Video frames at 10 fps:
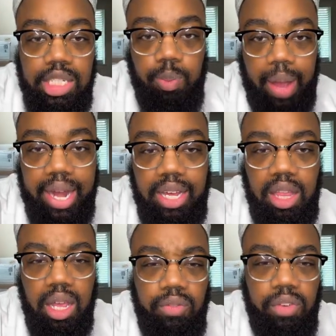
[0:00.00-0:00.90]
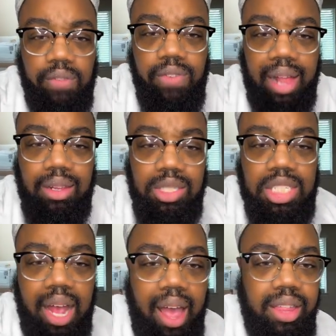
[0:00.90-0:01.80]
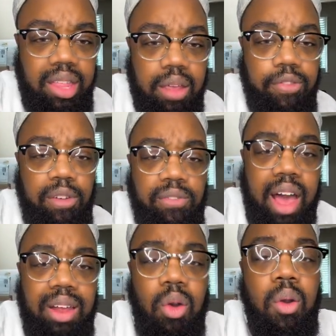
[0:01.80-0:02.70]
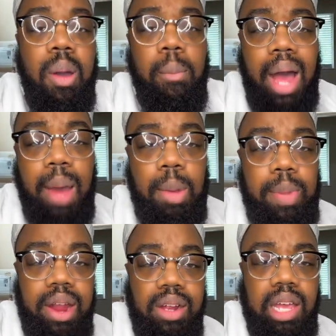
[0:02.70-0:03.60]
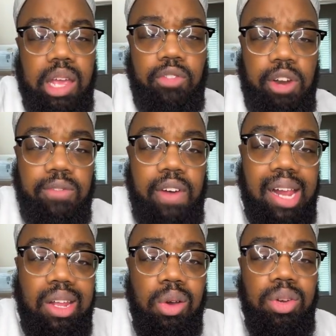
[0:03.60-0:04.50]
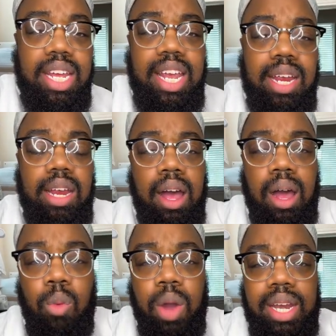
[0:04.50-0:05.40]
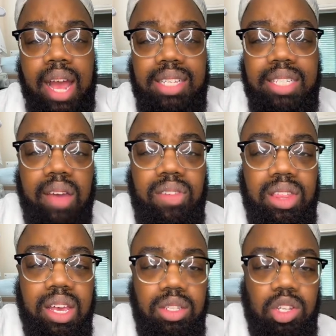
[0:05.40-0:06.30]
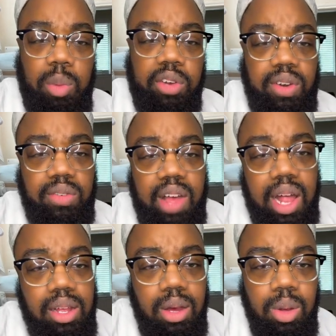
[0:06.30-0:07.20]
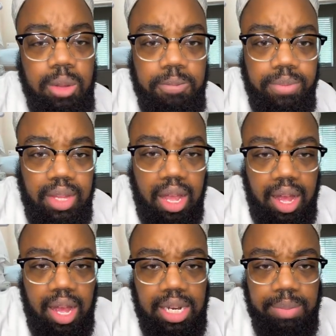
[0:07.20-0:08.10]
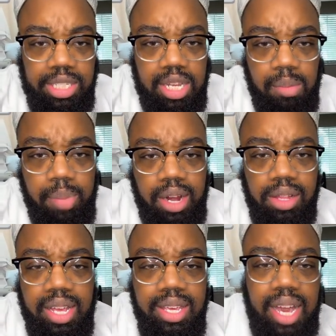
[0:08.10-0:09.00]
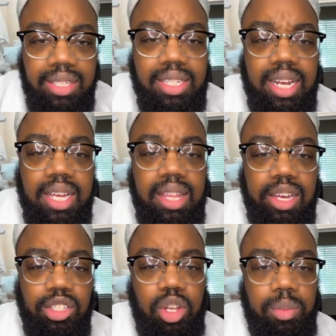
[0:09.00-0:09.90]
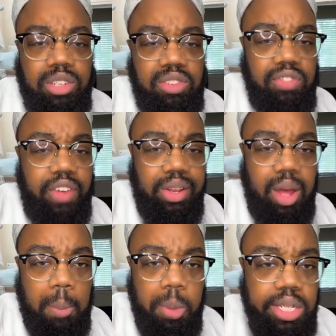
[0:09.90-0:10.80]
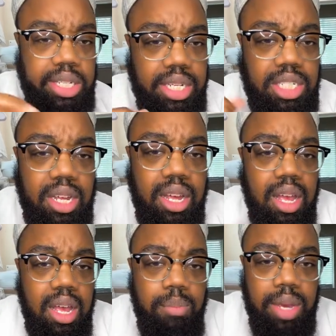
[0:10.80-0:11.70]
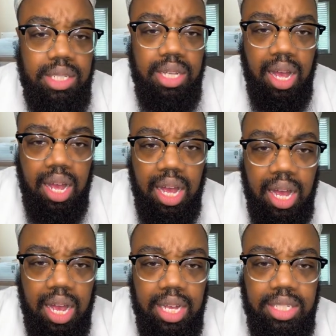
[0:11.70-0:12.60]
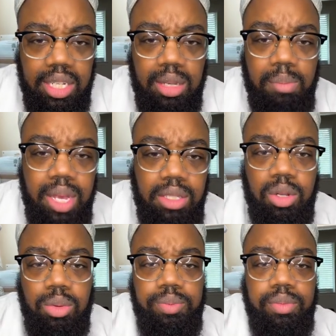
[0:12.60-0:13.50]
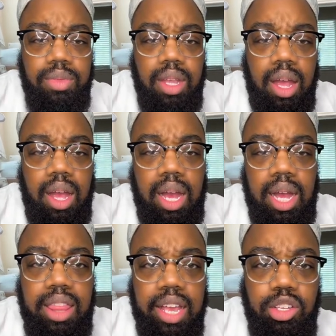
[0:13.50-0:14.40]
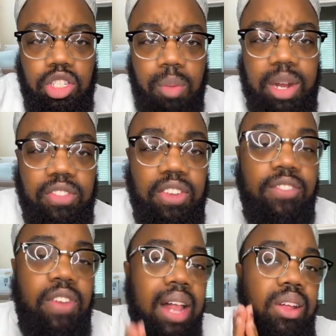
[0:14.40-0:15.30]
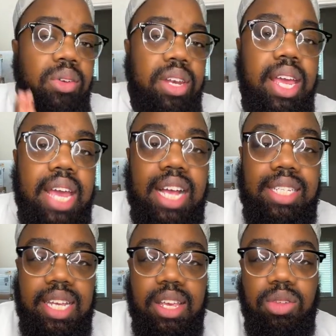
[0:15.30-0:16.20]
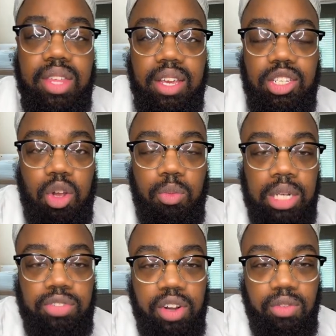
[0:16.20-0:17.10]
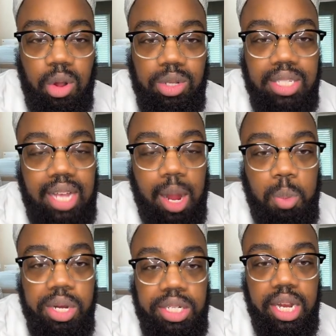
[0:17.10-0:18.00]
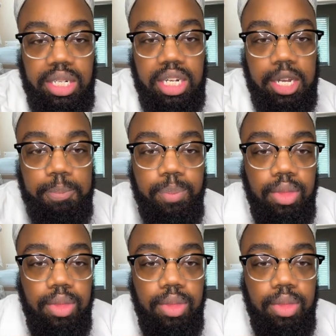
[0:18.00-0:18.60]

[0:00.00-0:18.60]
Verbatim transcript: Spotty, thank you for the follow. John, thank you for the follow. Mama Bear, thank you for the follow. Nee, uh, 197, thank you so much for the follow. Uh, let me see. Better than yesterday. Thank you so much for the follow. I appreciate you, Miss uh, Sentimental. Uh, thank you so much for the follow, Nee. I see you. Thank you so much for the roses. I appreciate you.